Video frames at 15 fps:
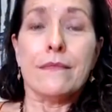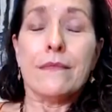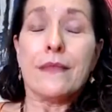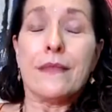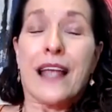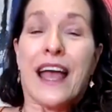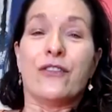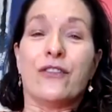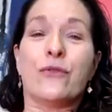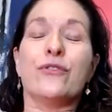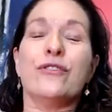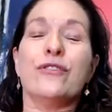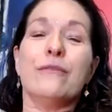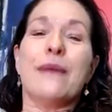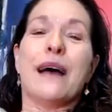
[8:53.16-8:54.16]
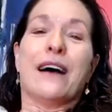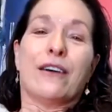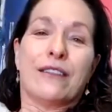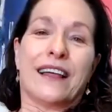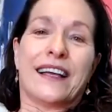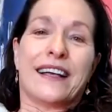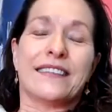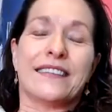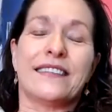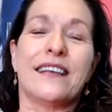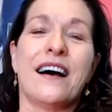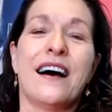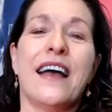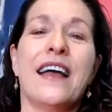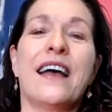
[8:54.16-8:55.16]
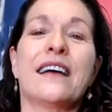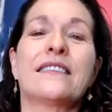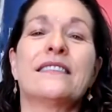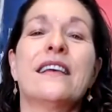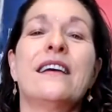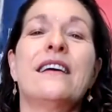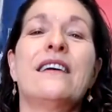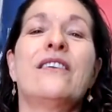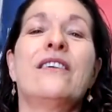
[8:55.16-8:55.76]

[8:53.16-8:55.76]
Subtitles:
And through your mouth, like a sigh, exhale.